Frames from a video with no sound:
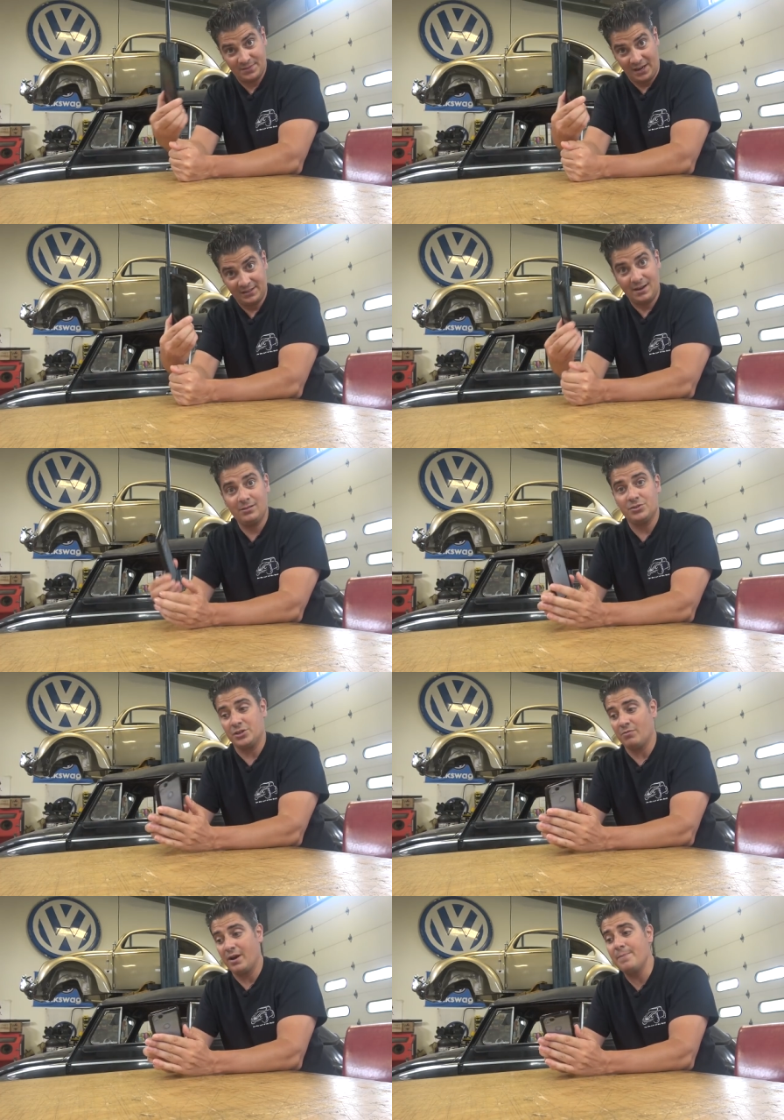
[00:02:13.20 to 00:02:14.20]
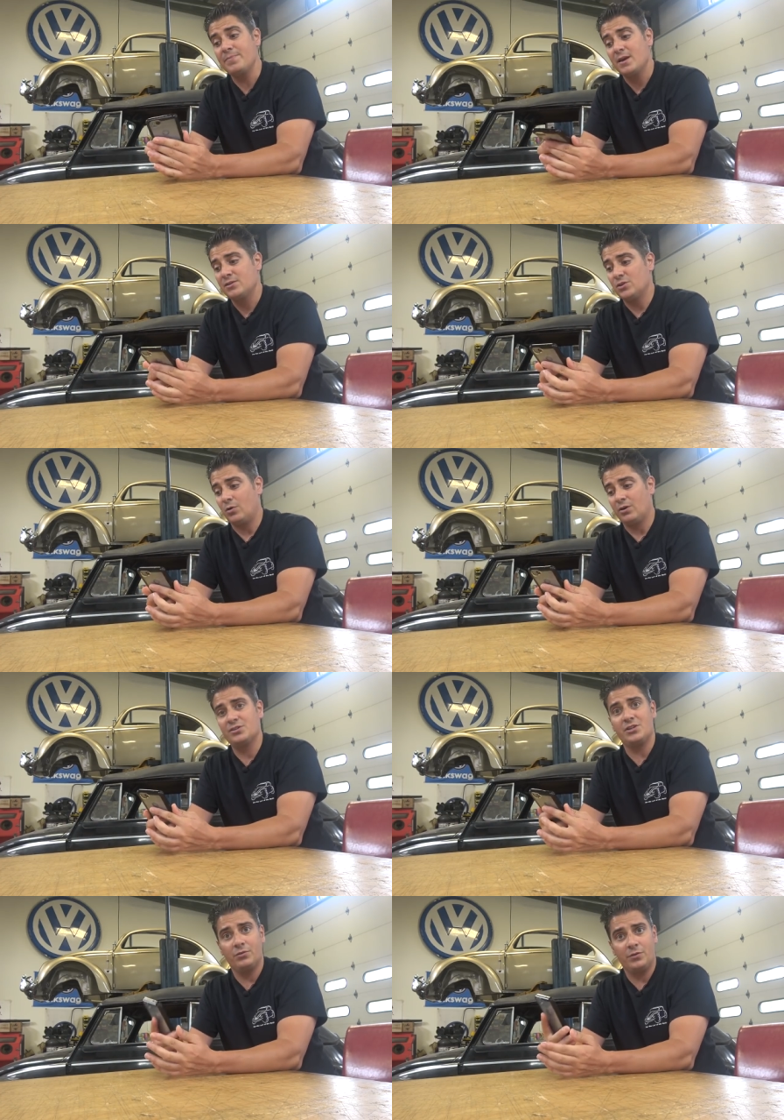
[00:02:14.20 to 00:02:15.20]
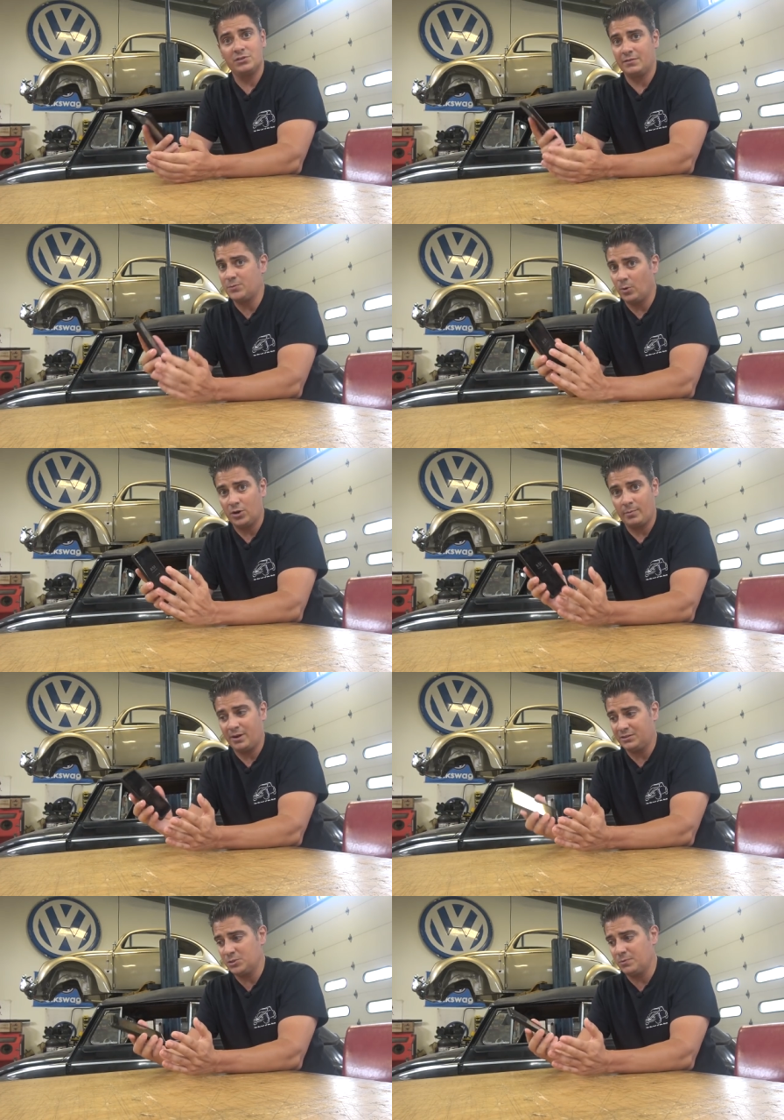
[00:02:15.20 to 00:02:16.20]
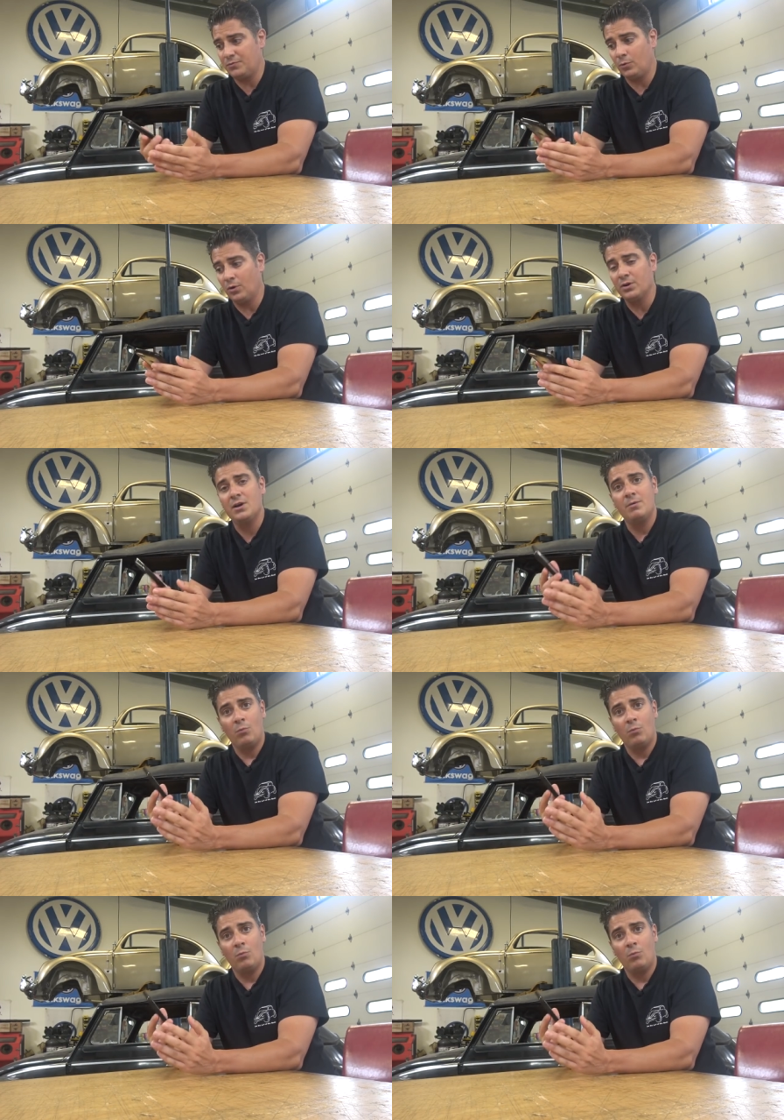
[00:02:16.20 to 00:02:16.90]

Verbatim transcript: technology, right? So our cell phones, I've spoken about this before,